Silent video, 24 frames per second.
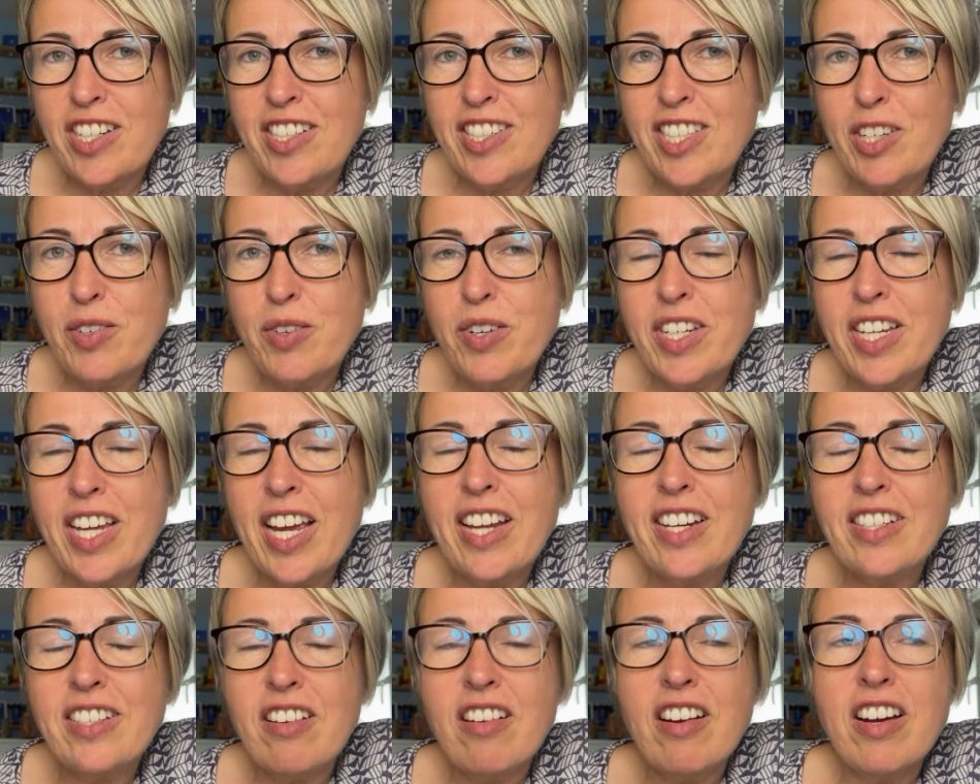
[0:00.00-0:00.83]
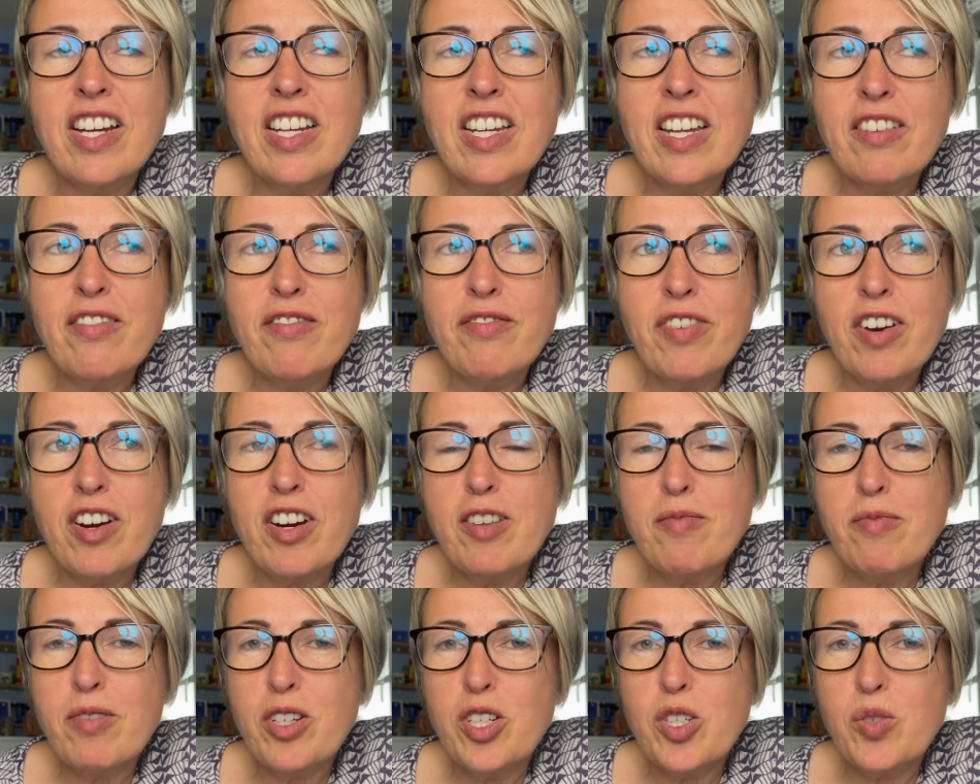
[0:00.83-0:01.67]
So again, tying in
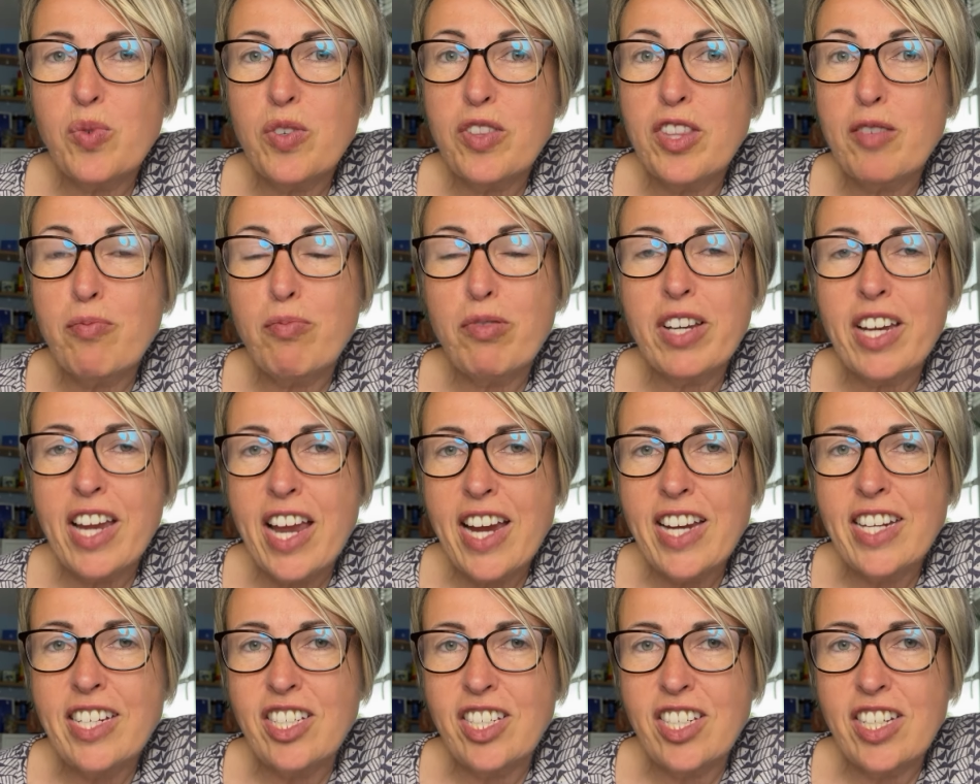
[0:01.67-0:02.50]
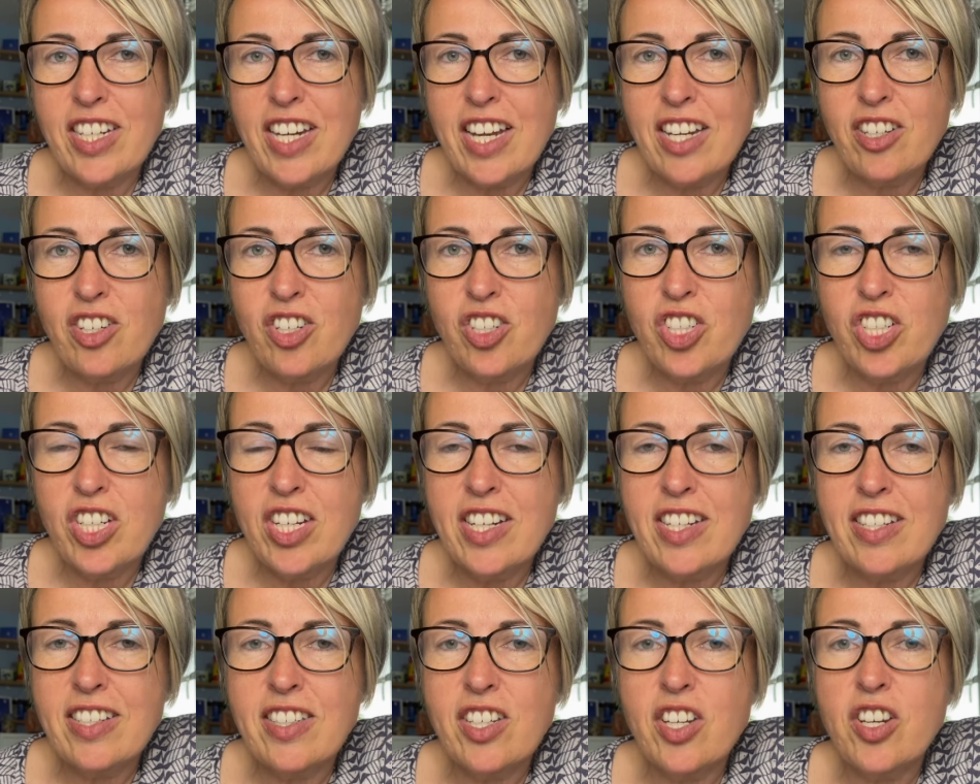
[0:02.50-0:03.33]
very much with the Pleiadian
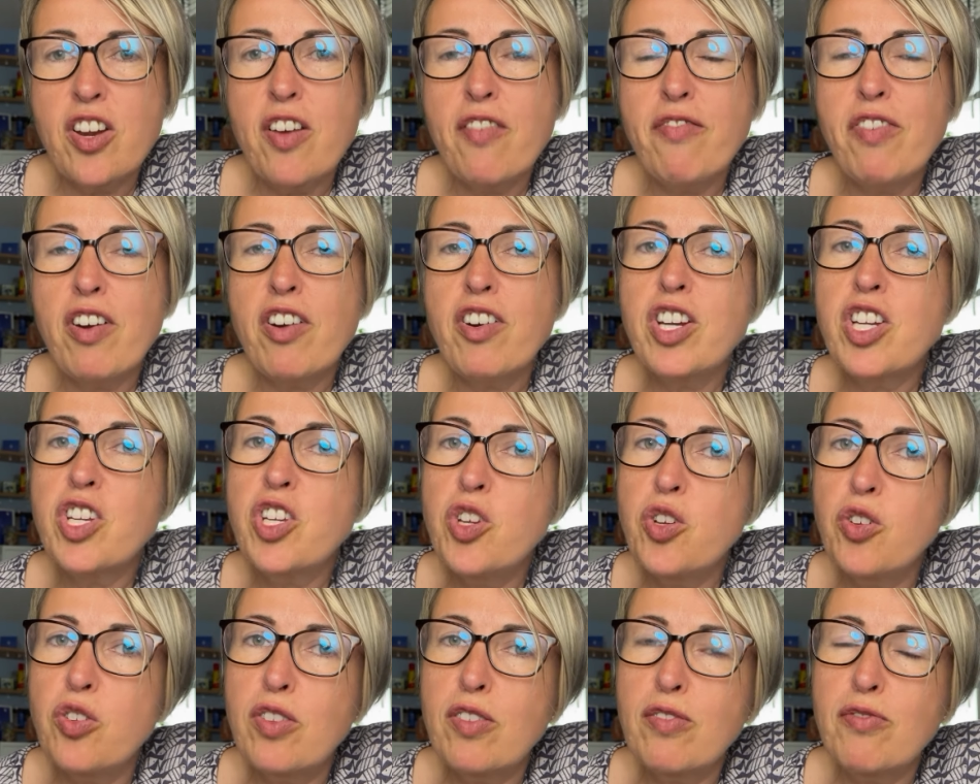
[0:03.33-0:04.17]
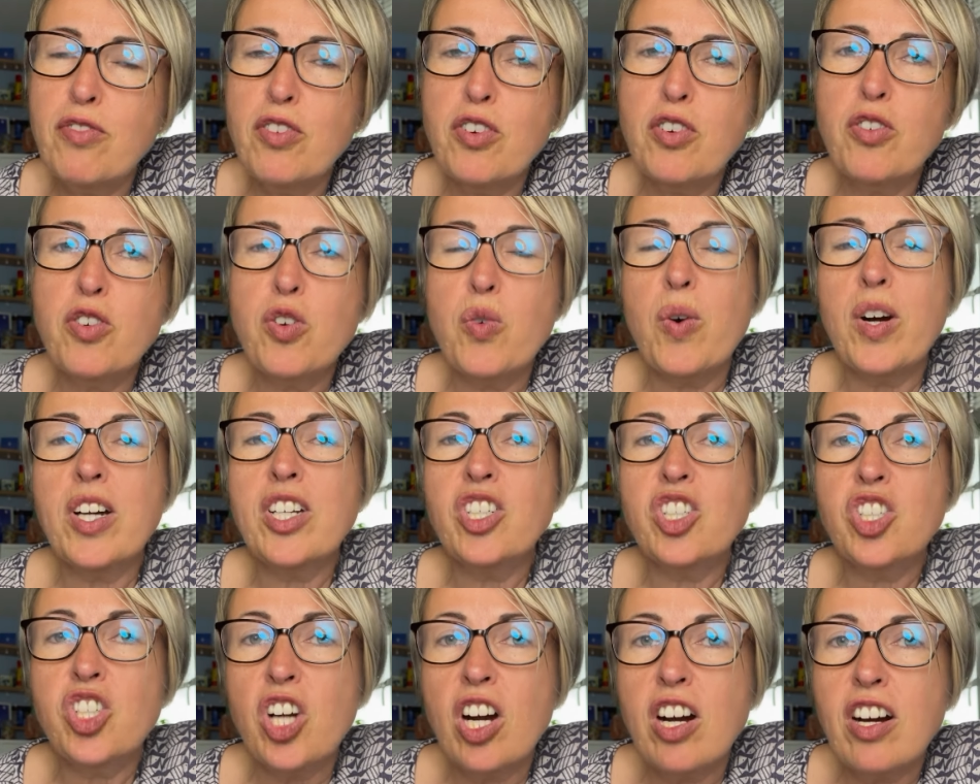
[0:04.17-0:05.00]
energies, you know, very youthful,
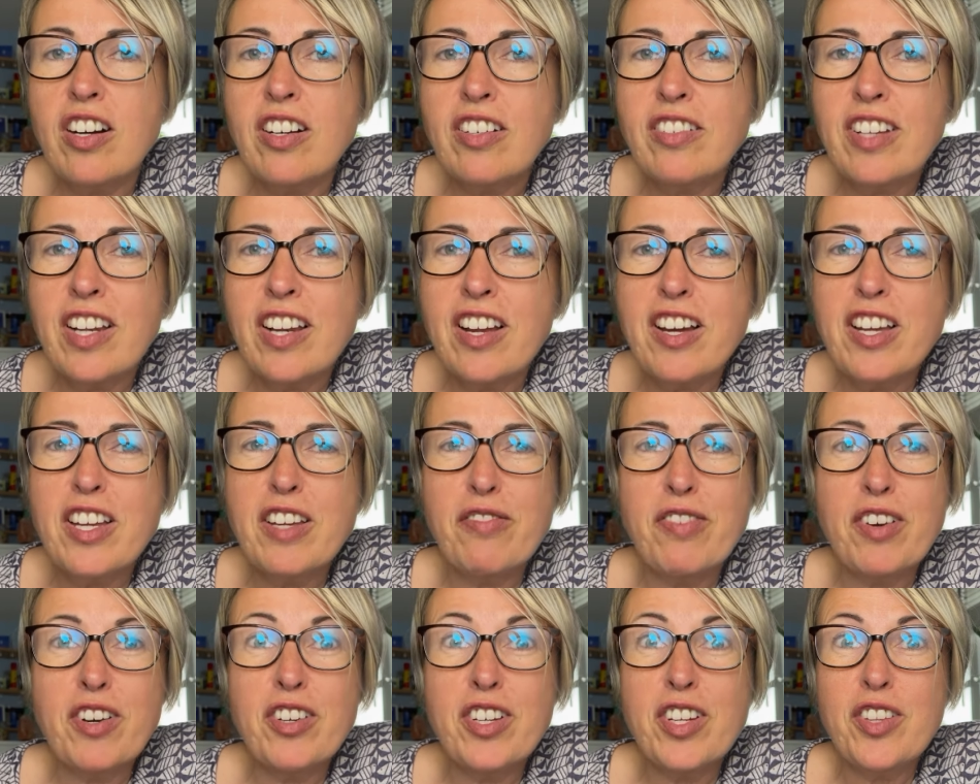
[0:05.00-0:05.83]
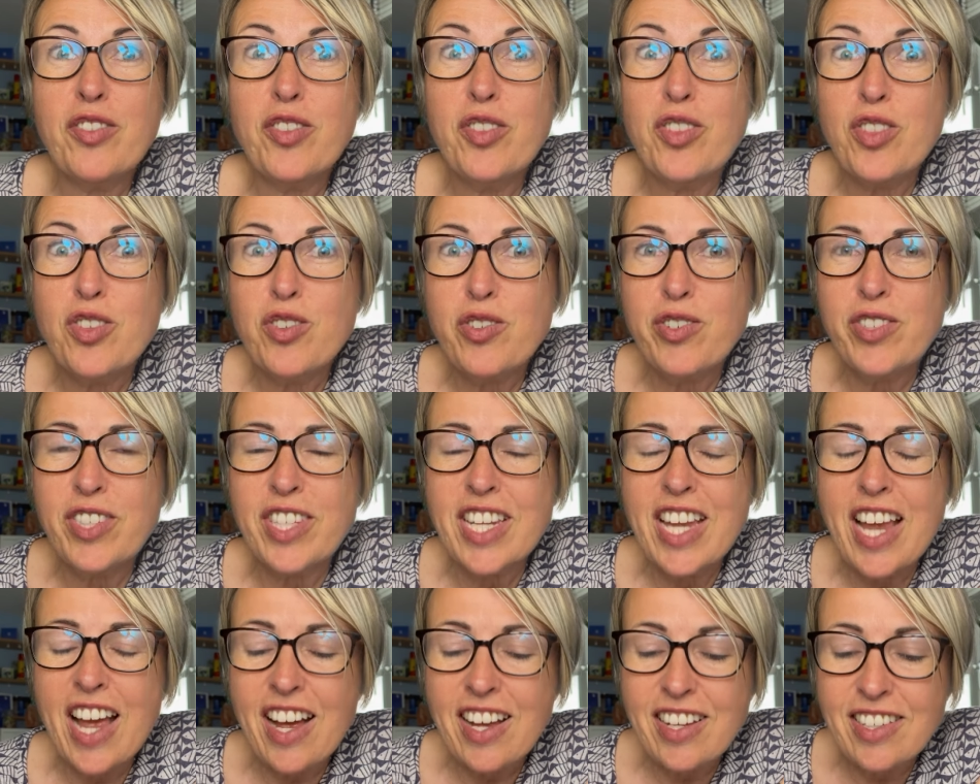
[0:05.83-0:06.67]
quite childlike, very
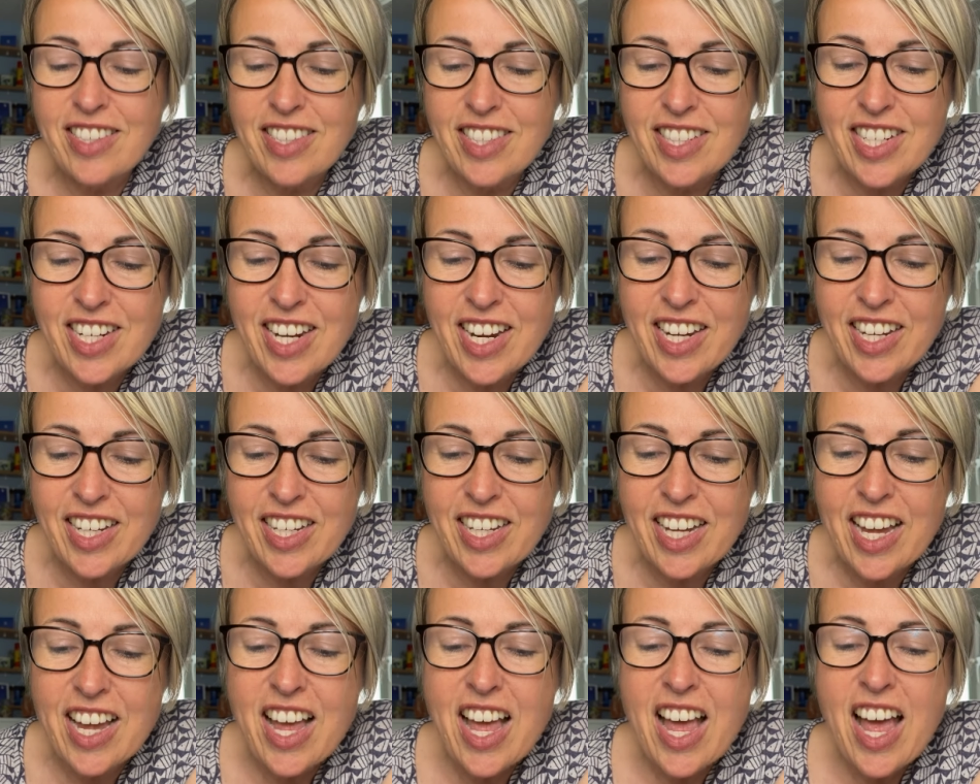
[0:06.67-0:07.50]
enthusiastic,